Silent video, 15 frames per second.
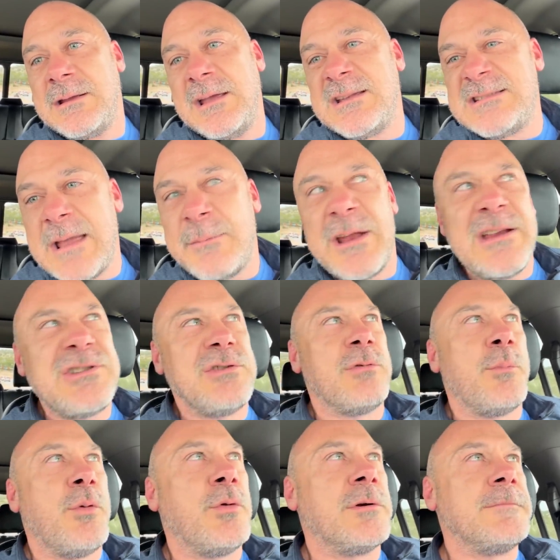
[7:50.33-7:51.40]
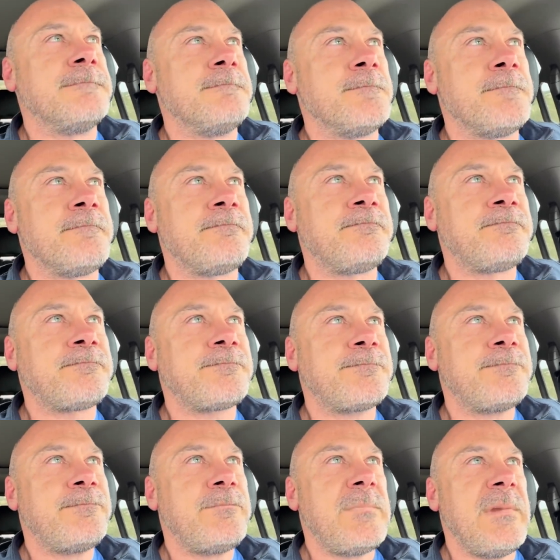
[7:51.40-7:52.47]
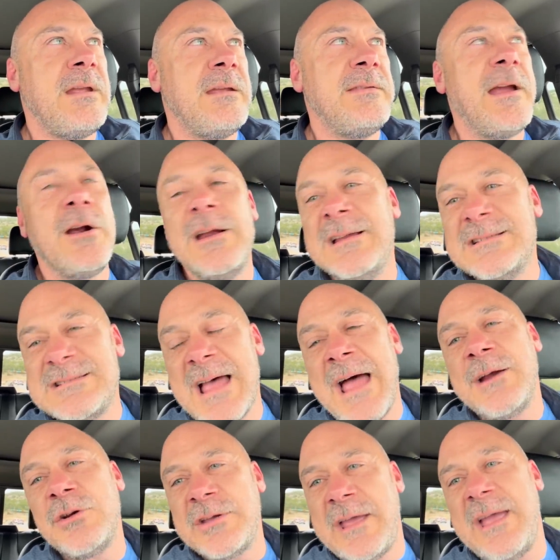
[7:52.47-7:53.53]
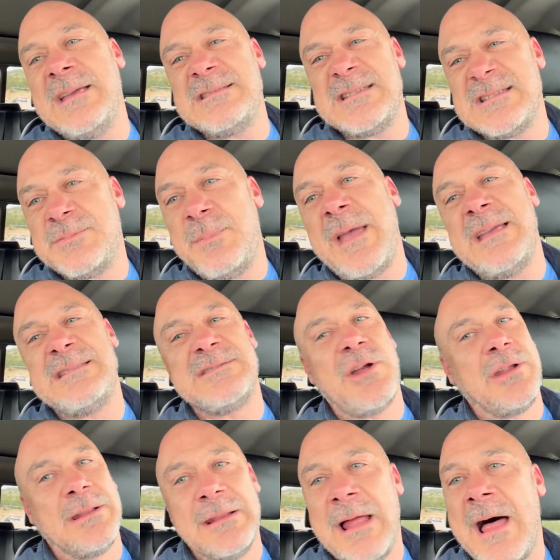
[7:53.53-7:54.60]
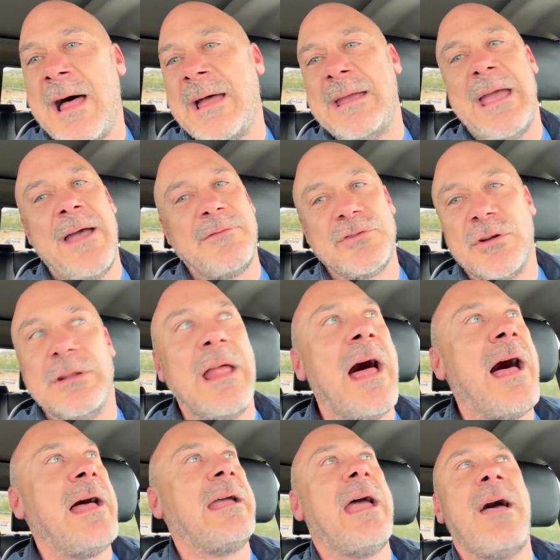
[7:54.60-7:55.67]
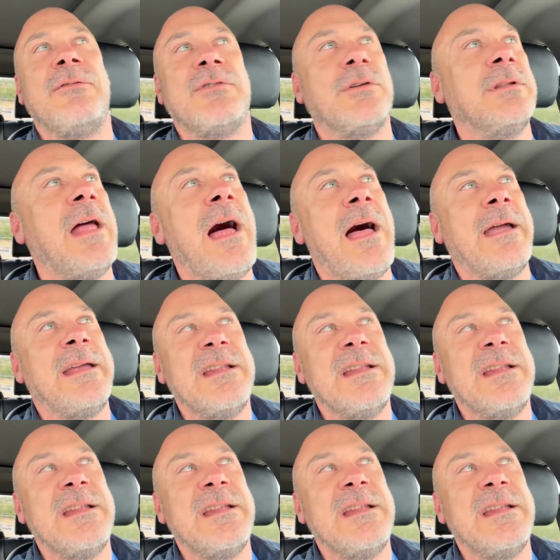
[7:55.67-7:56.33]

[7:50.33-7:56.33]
examination report. Their entire case is based on lie after lie after lie,